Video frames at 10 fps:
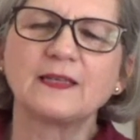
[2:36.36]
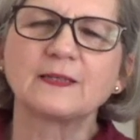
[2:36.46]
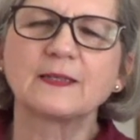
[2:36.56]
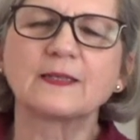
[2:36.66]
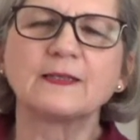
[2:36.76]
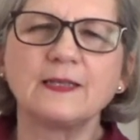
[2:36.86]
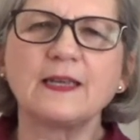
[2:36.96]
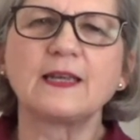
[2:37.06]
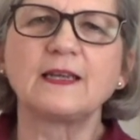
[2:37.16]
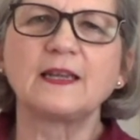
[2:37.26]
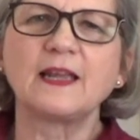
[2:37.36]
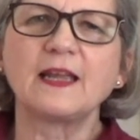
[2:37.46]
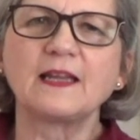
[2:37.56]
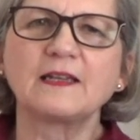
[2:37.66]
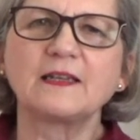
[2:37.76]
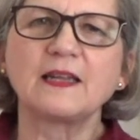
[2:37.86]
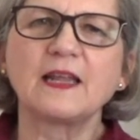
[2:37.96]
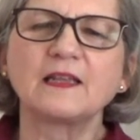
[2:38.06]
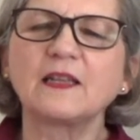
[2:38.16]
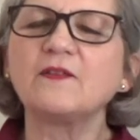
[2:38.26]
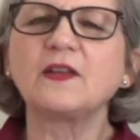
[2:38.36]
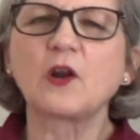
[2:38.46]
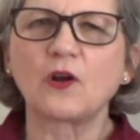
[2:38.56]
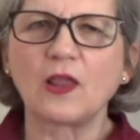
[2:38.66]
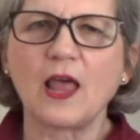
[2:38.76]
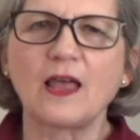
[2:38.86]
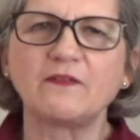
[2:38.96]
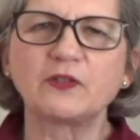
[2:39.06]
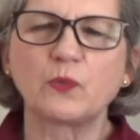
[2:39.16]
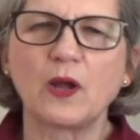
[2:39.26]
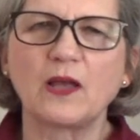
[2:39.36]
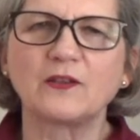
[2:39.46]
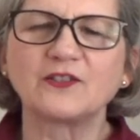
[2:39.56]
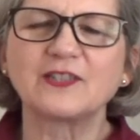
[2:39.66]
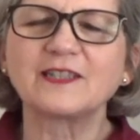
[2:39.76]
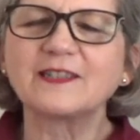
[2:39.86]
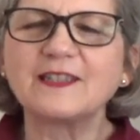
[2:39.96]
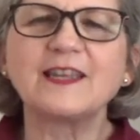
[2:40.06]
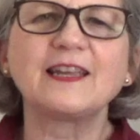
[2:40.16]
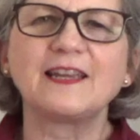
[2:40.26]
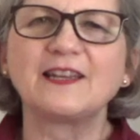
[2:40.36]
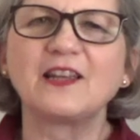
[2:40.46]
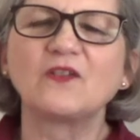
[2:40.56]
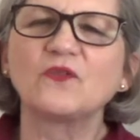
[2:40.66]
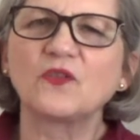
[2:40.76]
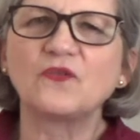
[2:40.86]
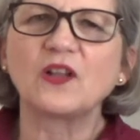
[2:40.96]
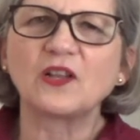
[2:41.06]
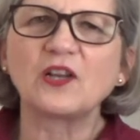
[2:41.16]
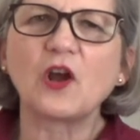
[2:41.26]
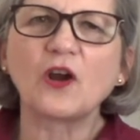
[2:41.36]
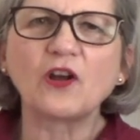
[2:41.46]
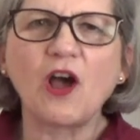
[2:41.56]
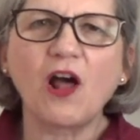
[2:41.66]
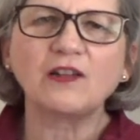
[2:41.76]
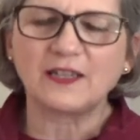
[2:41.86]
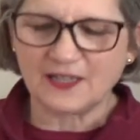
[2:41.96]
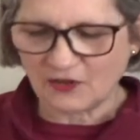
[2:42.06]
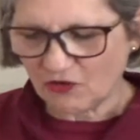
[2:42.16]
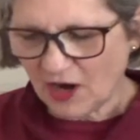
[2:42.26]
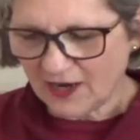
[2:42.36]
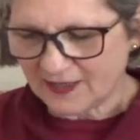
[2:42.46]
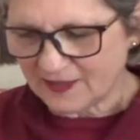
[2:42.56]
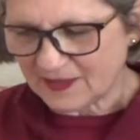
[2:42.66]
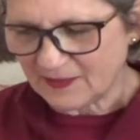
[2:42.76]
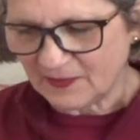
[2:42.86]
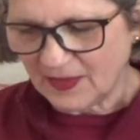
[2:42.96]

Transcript: Succeed in, in living our lives well. Succeed in fulfilling our calling in Christ.